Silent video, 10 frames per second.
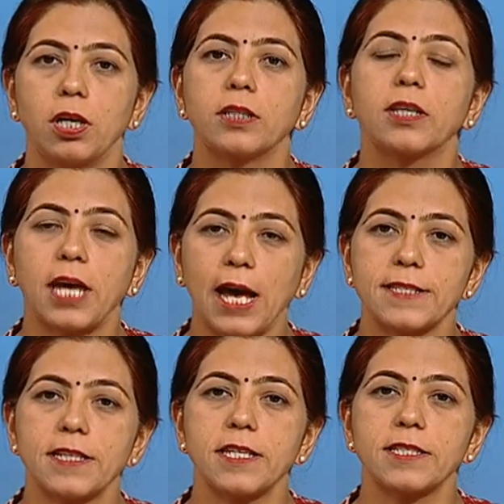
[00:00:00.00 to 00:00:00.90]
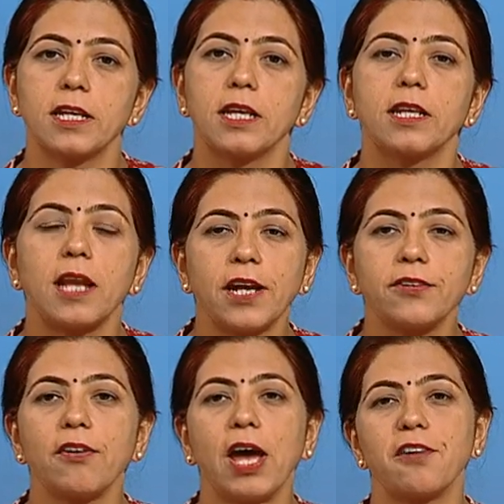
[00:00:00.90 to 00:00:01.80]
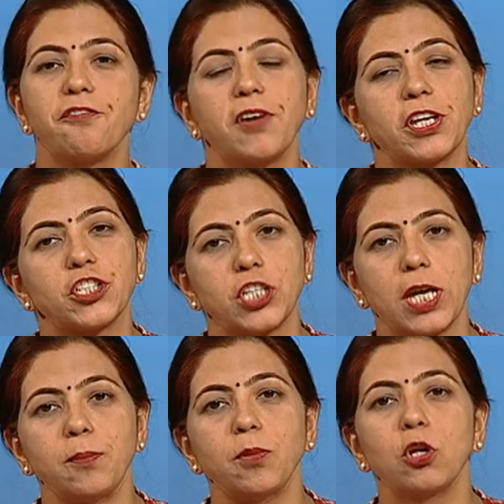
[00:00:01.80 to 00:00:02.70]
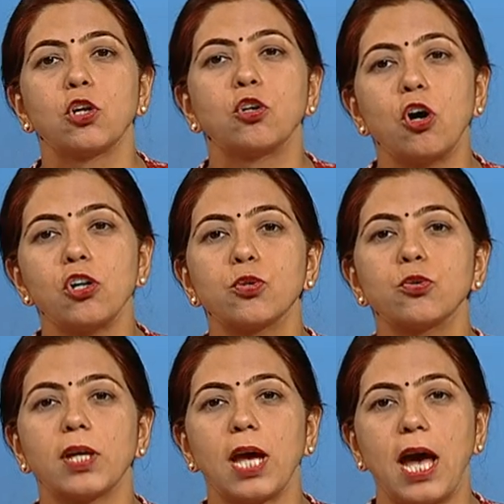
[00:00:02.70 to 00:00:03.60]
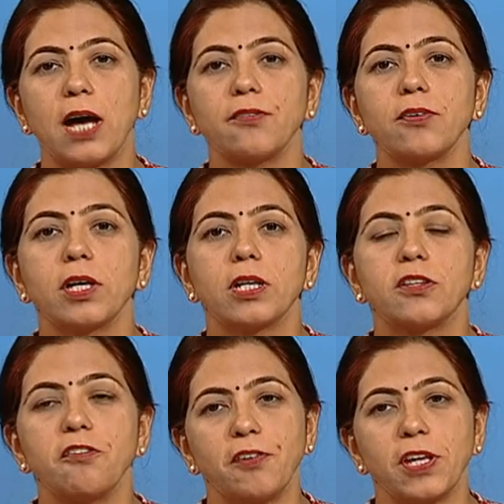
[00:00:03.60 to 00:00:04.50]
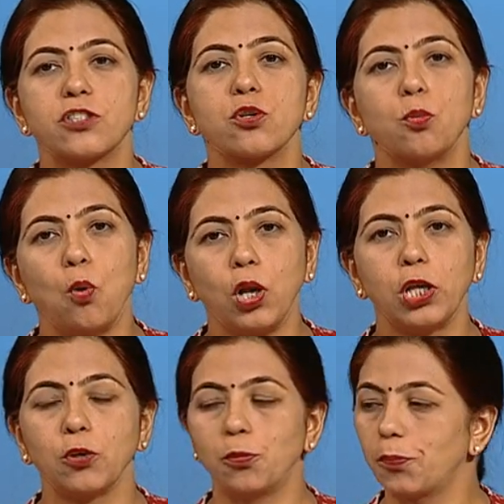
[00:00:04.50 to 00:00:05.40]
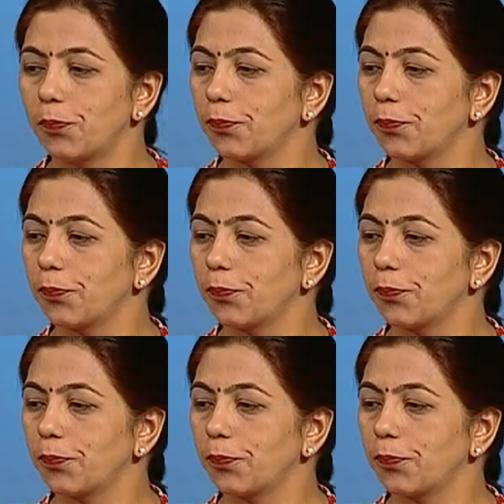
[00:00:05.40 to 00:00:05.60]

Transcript: The gases neither have fixed shape nor do they have the fixed volume.